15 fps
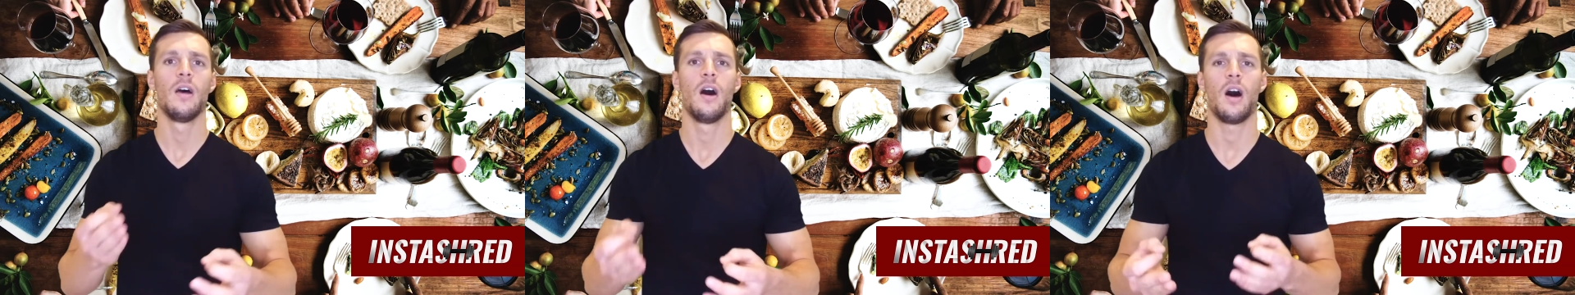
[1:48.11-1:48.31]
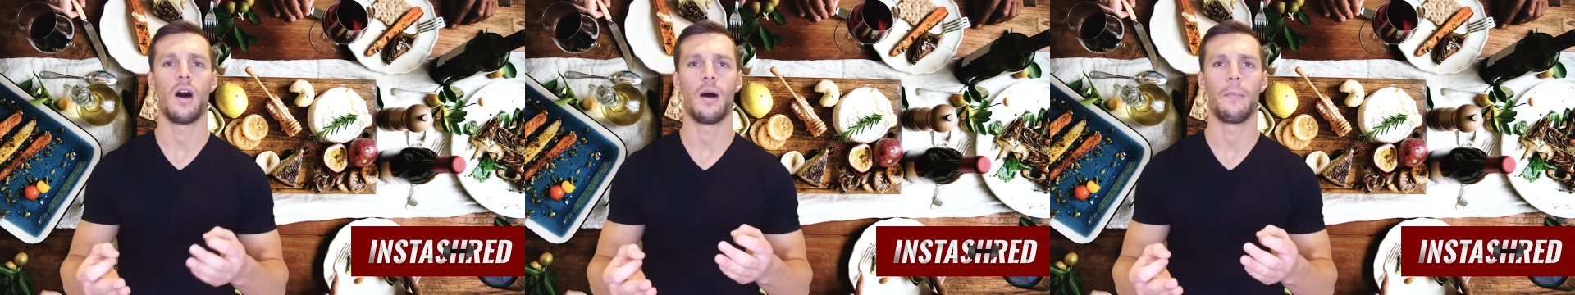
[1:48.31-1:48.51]

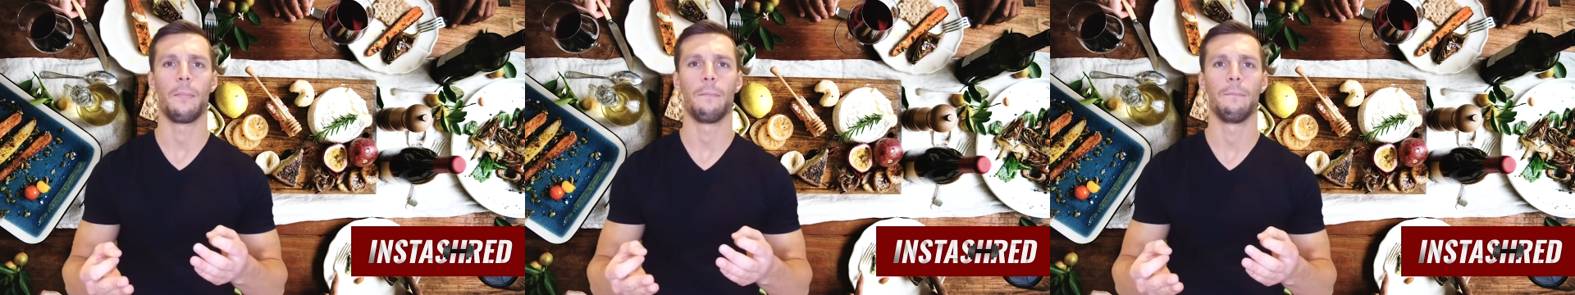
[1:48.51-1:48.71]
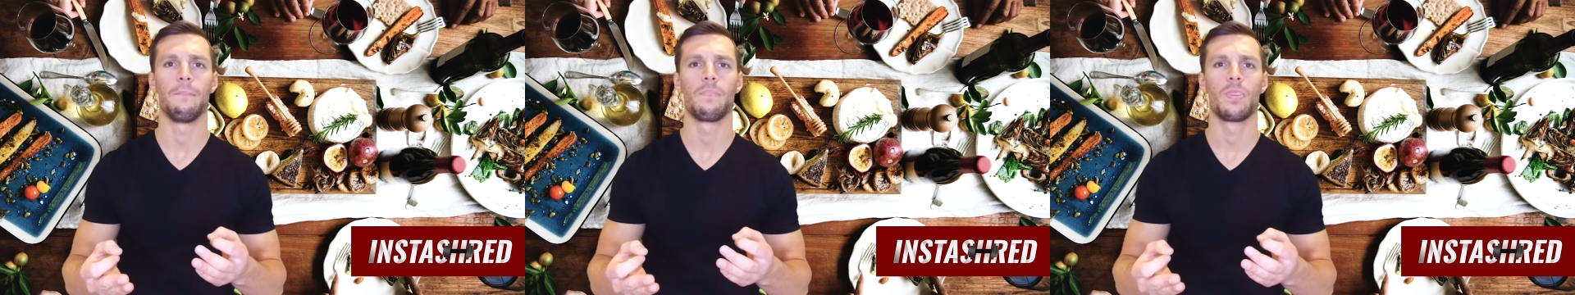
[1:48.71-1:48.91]

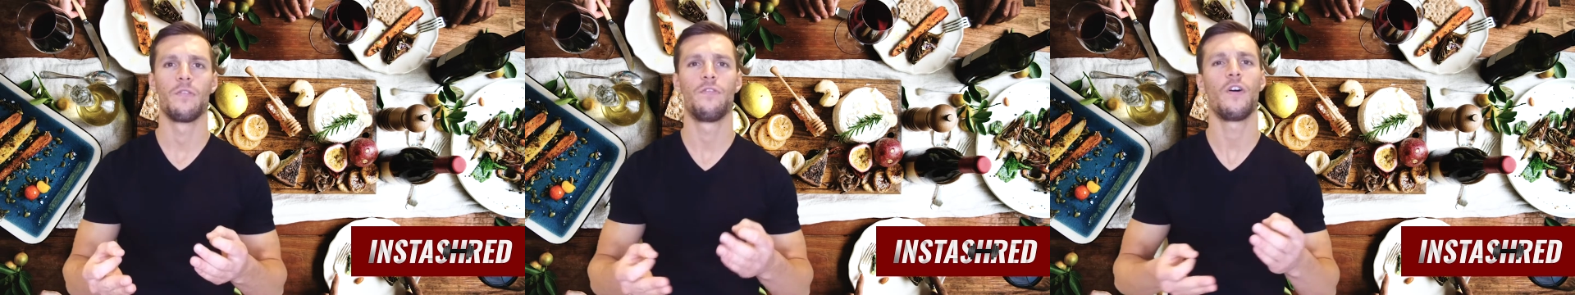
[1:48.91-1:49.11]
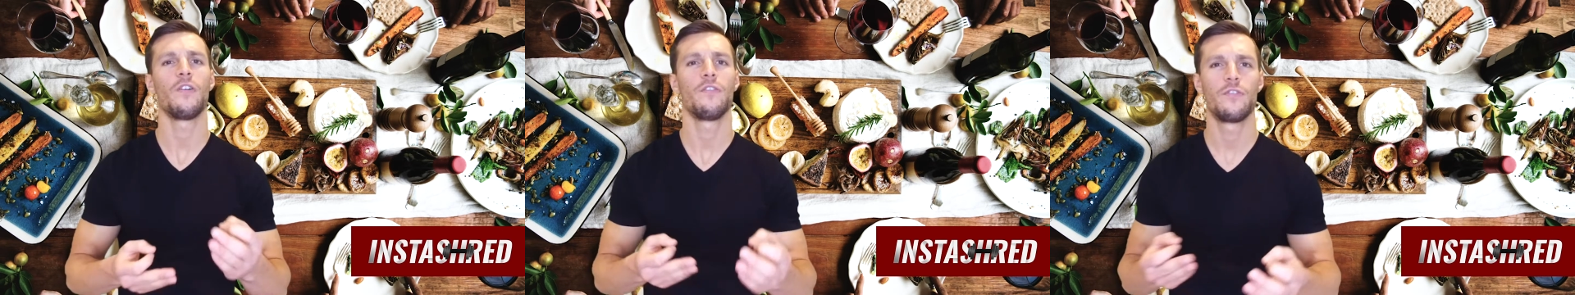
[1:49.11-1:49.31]
fun
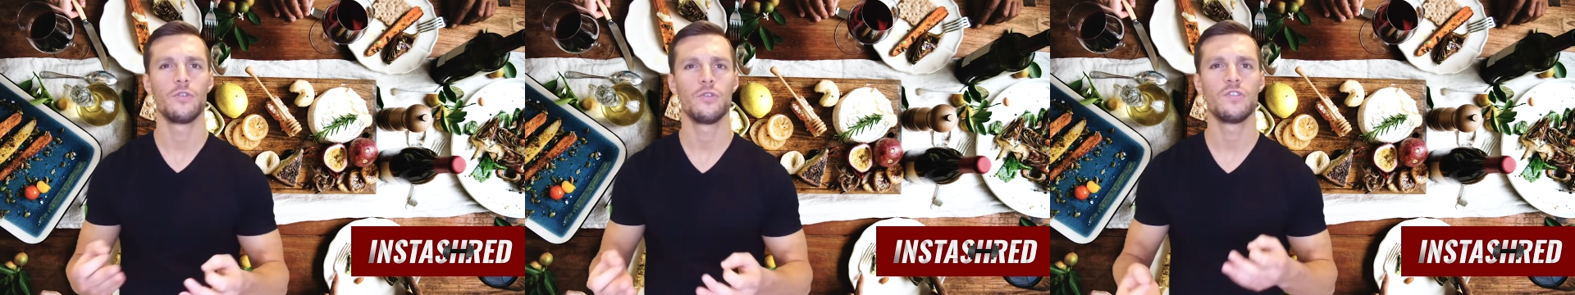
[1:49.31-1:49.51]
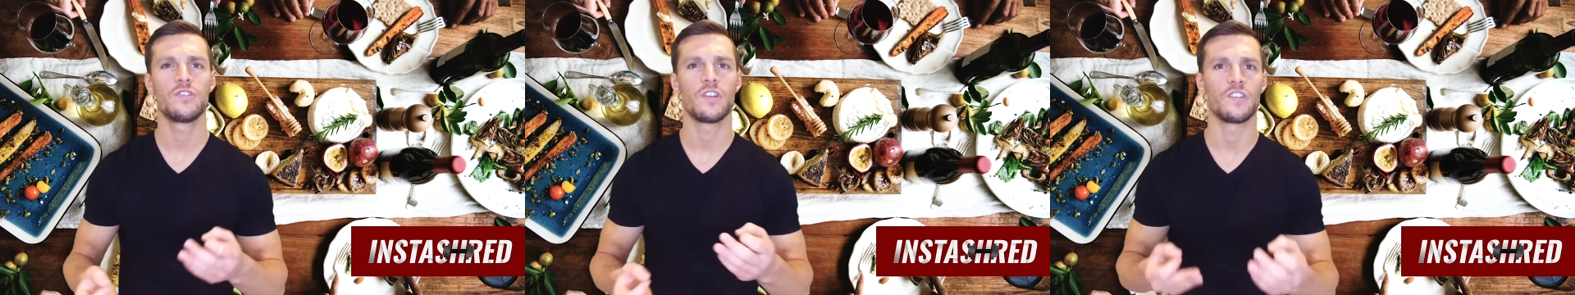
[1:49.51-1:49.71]

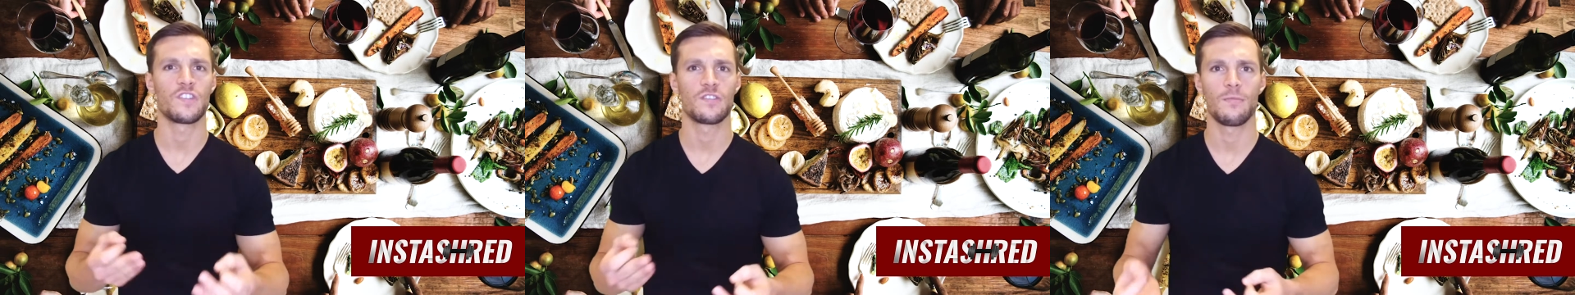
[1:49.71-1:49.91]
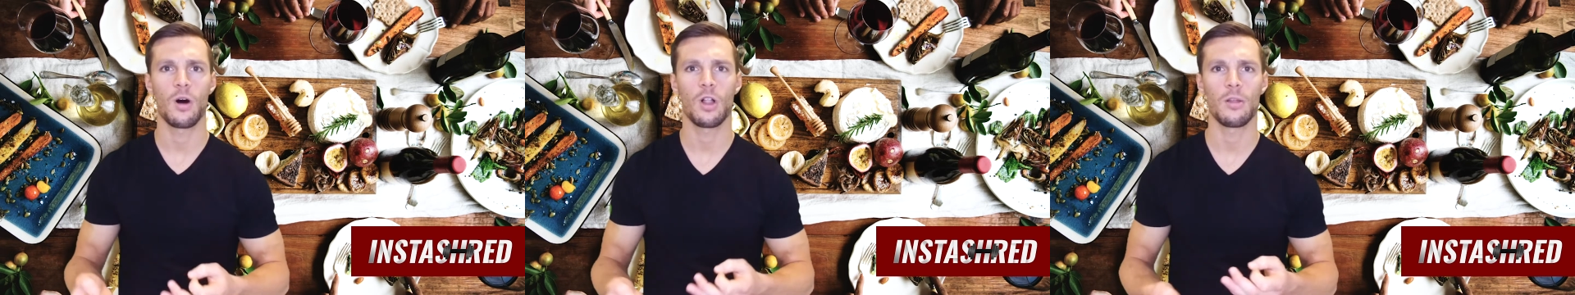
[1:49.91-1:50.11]
foods in
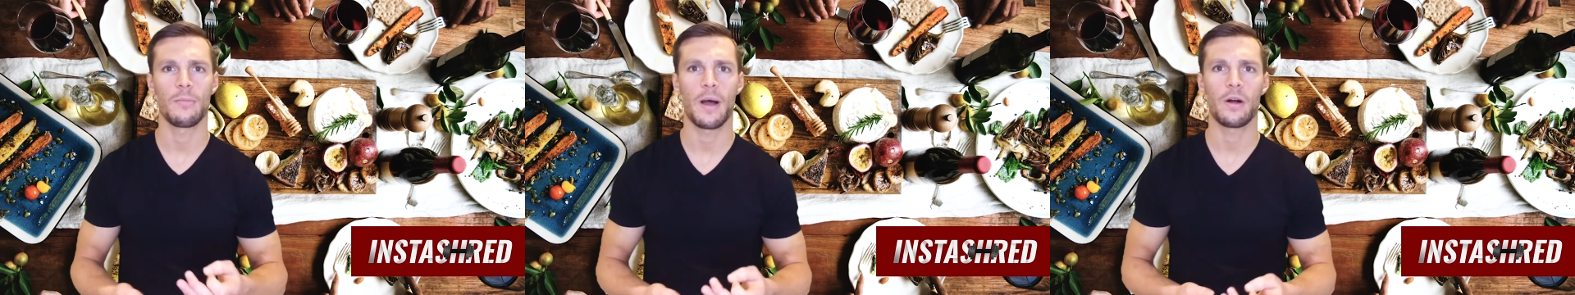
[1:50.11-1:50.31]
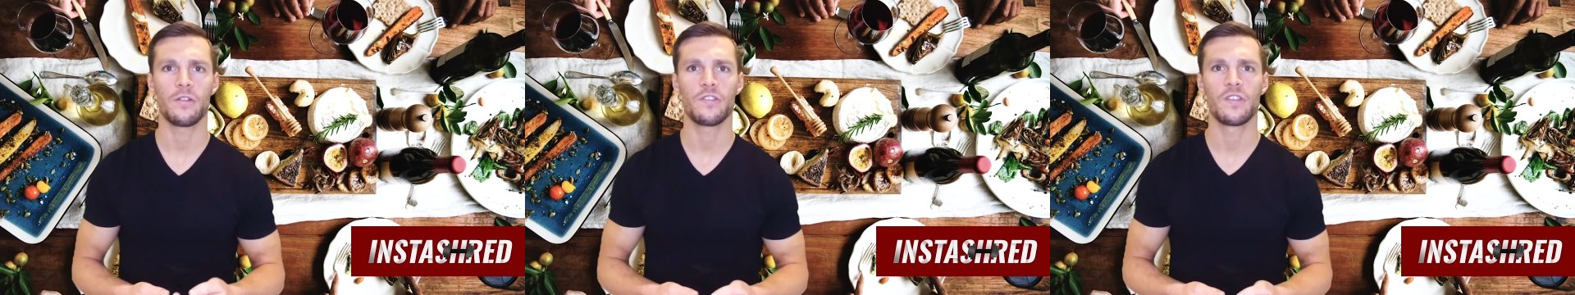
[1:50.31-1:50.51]
small
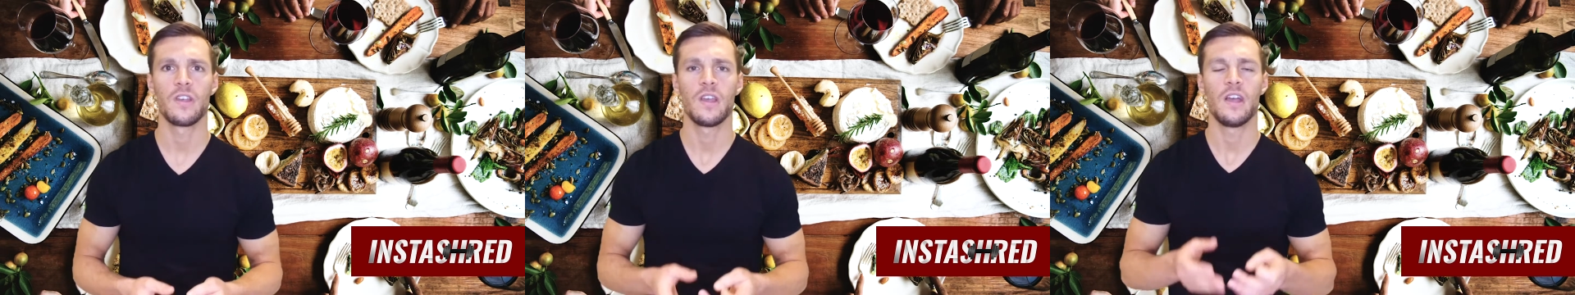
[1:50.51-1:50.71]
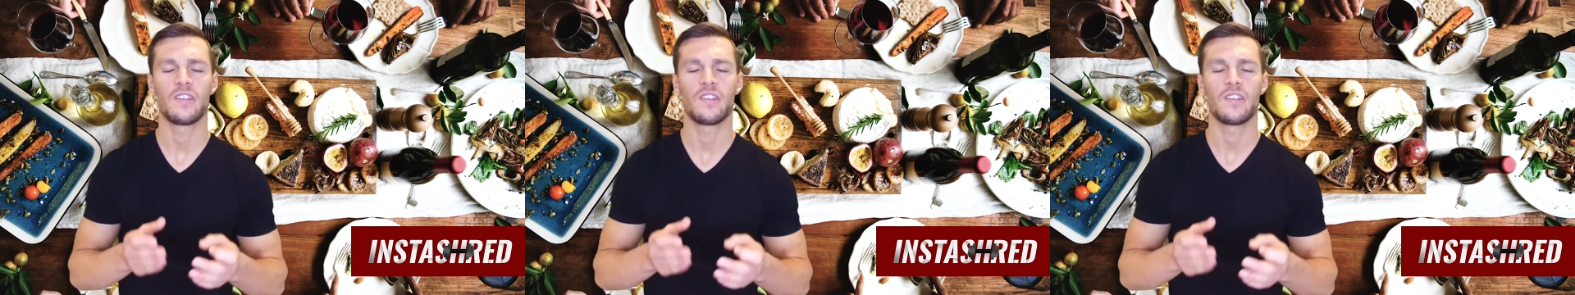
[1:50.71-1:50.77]
amounts,